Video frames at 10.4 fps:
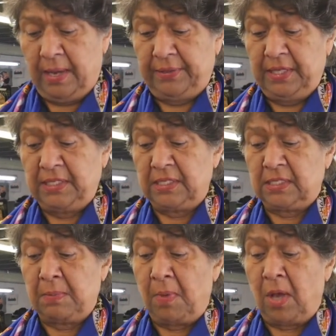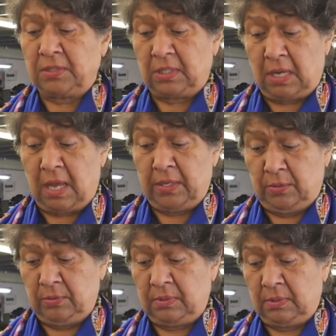This is the mask that I
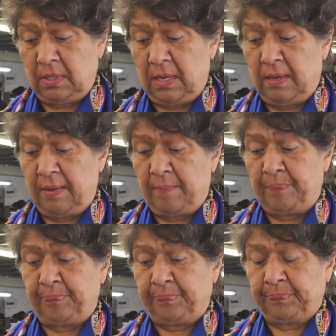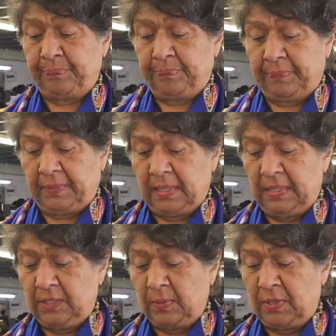use.
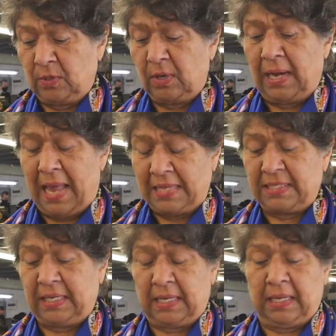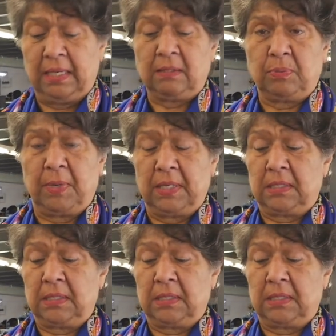This one has got elastic in it, but